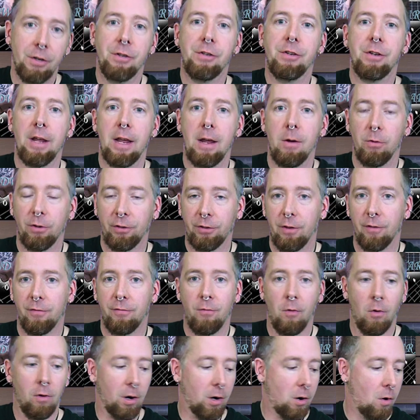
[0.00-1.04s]
D was the
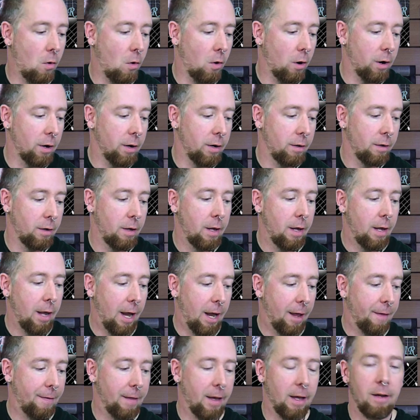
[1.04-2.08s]
4 chord,
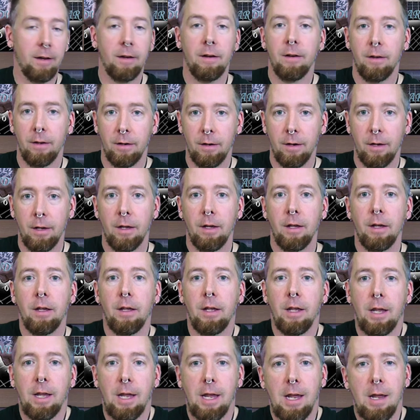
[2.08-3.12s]
and then
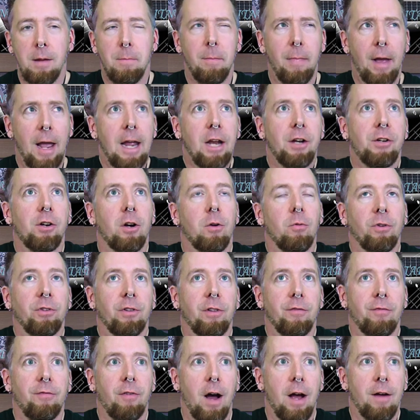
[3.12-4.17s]
E major was
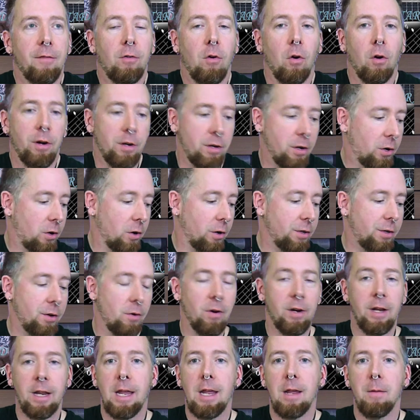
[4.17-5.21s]
the 5 chord. You could
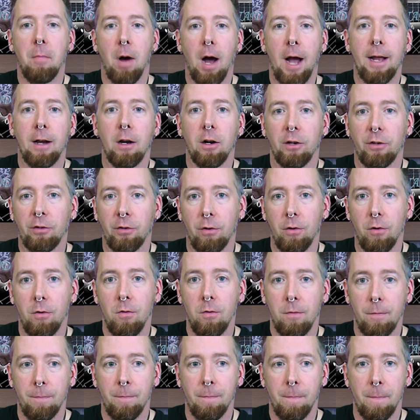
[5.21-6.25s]
do an E minor too.
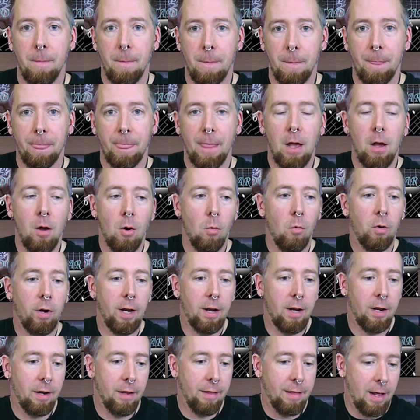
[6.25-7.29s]
We'll
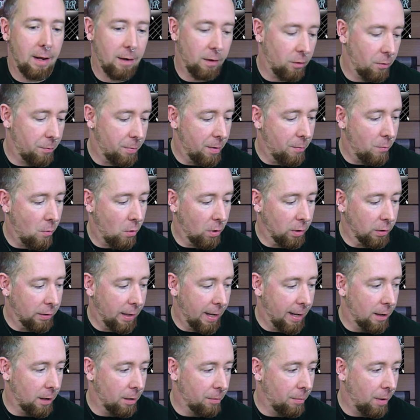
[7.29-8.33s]
get into that a little bit more
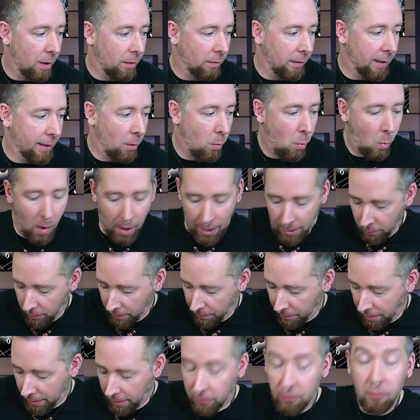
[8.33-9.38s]
later about like why
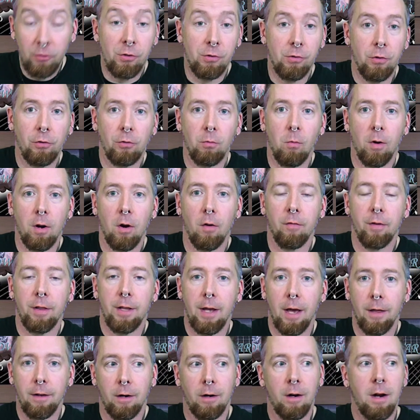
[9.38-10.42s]
we might choose one over
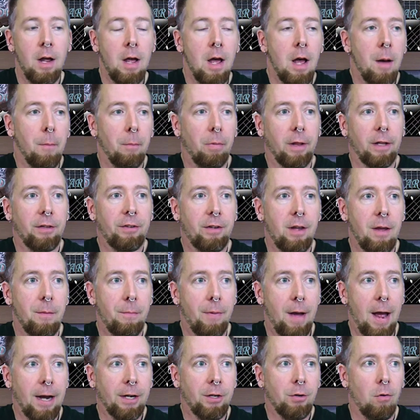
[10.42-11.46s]
the other. But let's get
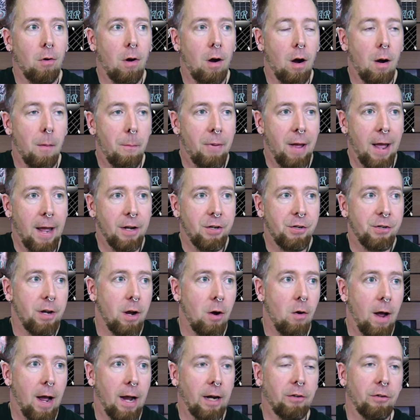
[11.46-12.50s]
back to our
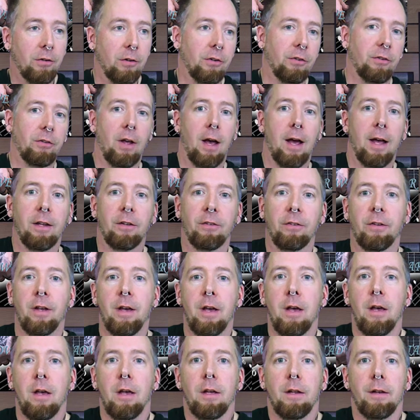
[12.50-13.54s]
arpeggio exercise.
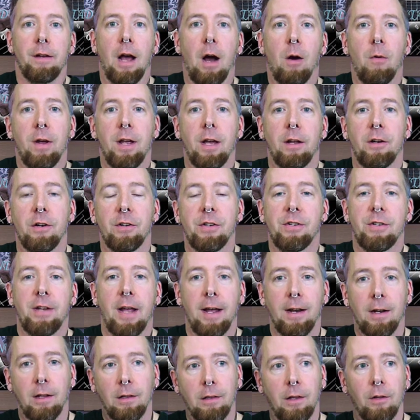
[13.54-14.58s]
Now we
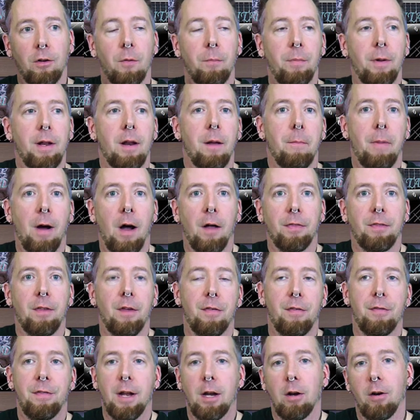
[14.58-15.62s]
understand a little bit about the
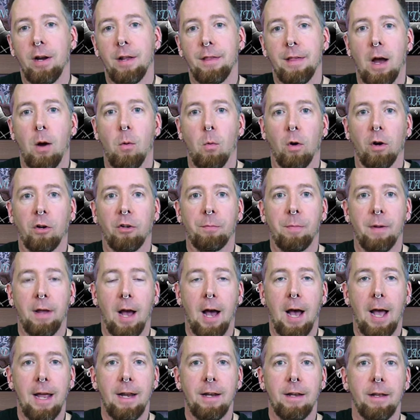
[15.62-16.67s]
theory that works
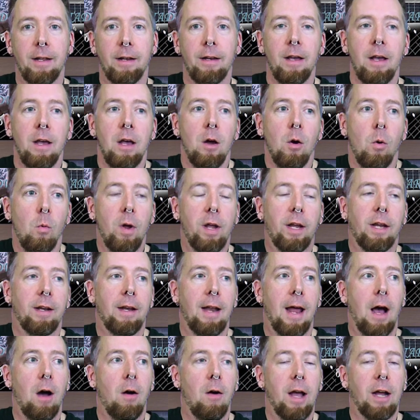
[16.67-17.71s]
behind it. We can
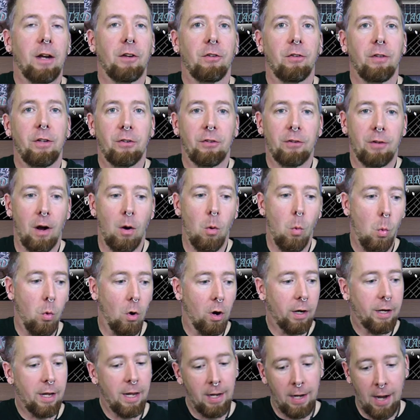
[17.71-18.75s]
now actually start
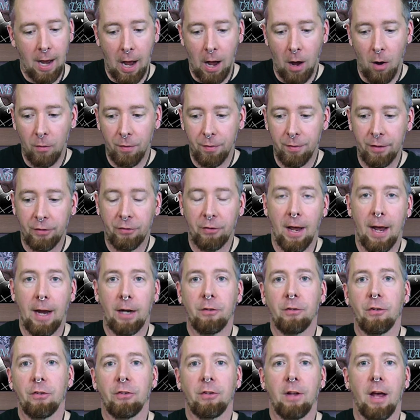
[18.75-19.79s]
working out this
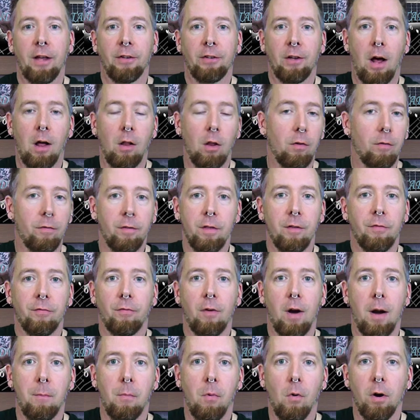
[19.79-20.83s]
exercise all over the
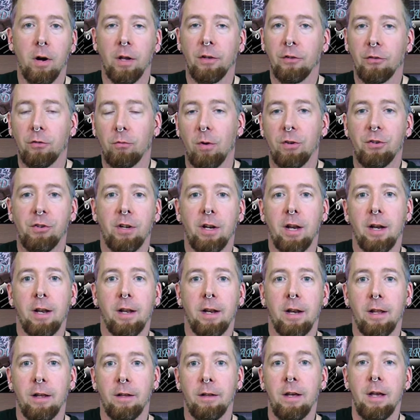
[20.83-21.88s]
fretboard and switching it
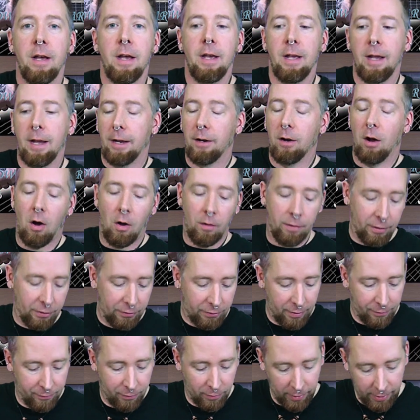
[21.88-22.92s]
into all
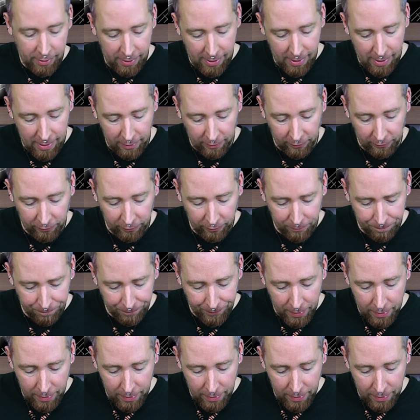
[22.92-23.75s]
these different keys.